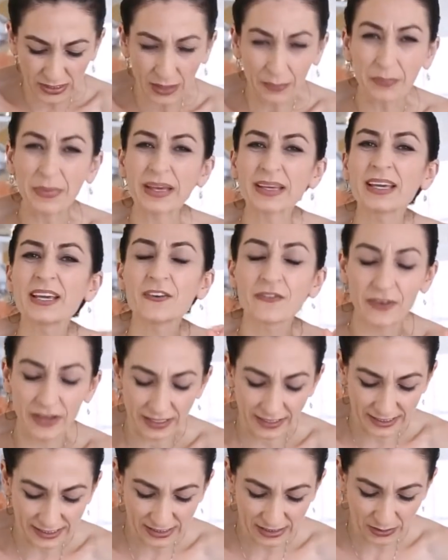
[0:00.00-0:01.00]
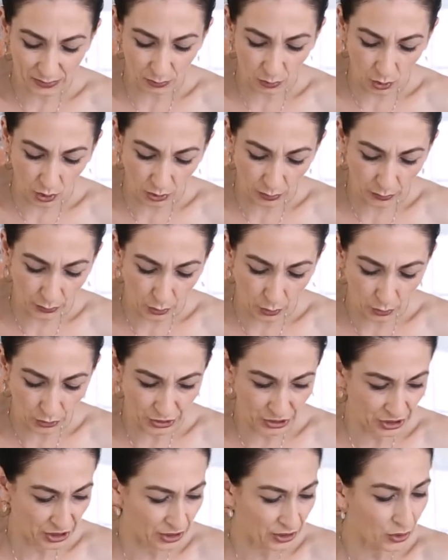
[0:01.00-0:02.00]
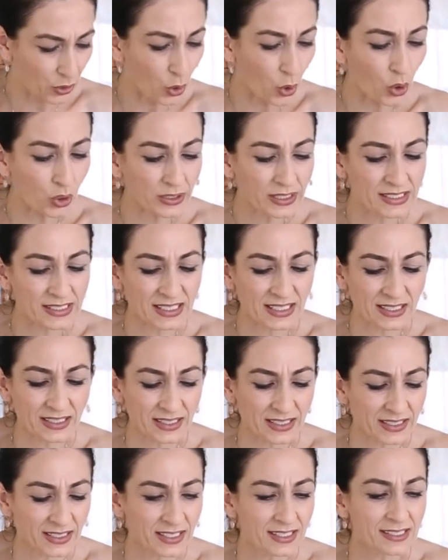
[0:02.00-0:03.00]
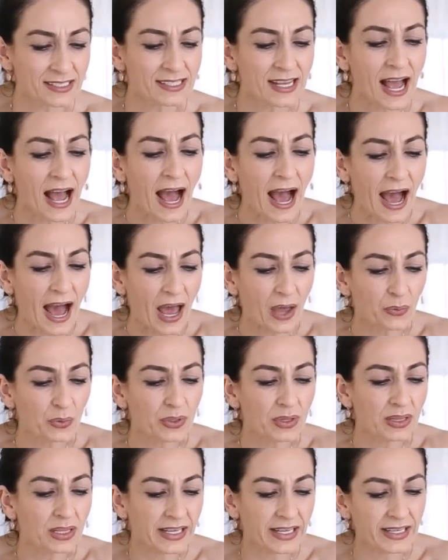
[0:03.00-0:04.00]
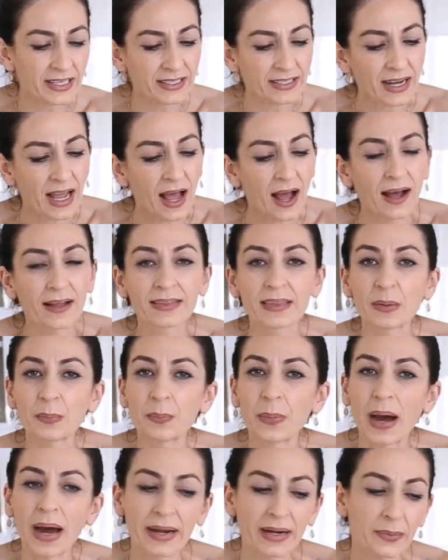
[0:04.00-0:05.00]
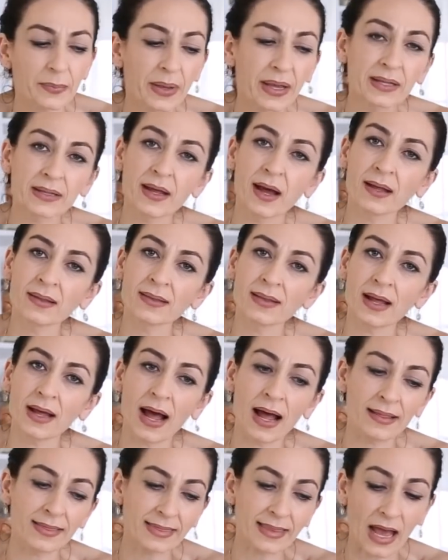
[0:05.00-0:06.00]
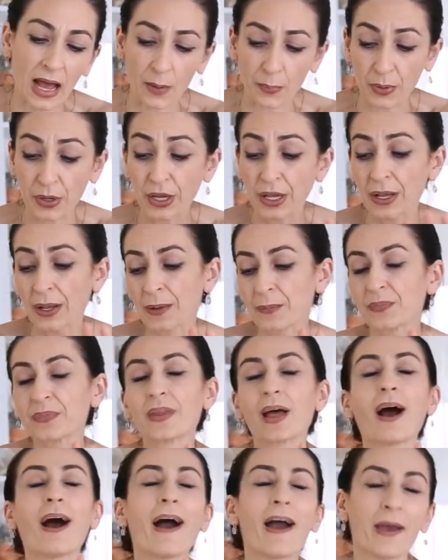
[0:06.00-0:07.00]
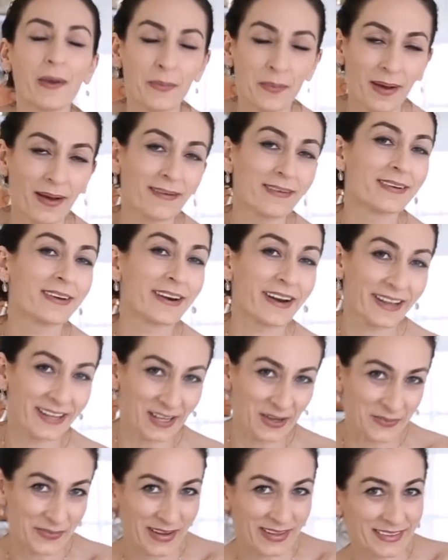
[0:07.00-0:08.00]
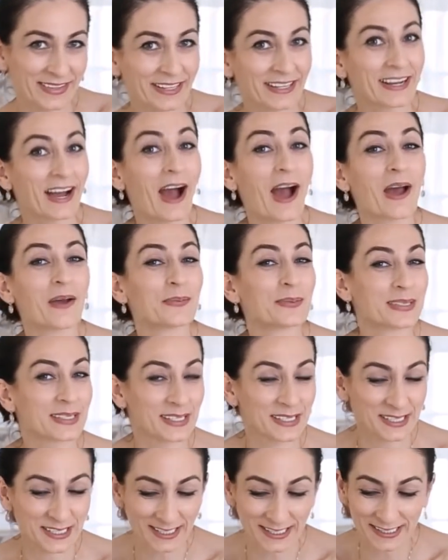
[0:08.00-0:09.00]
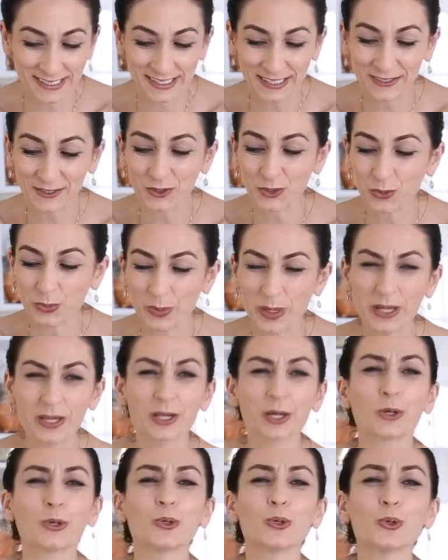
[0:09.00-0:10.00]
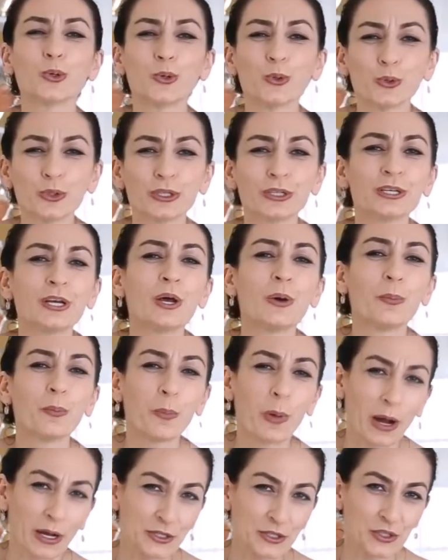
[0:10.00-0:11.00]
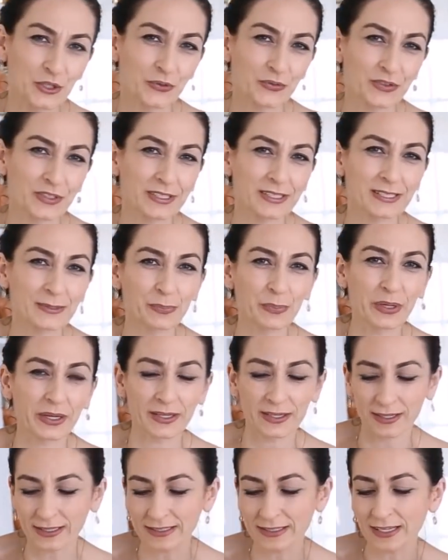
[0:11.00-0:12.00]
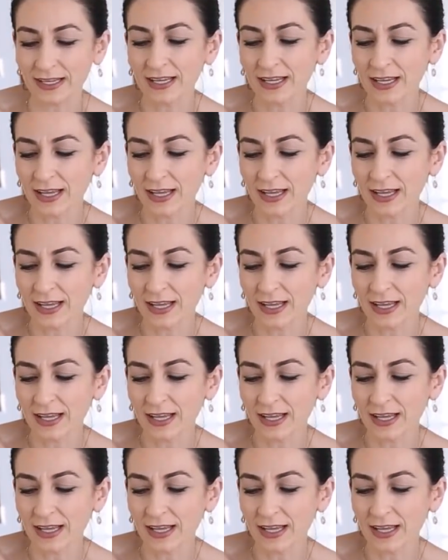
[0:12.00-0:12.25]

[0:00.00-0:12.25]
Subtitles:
I'm making very small portion, all these ingredients I will layer on the bottom and on top. I'm suggesting to make a good bunch of this pickled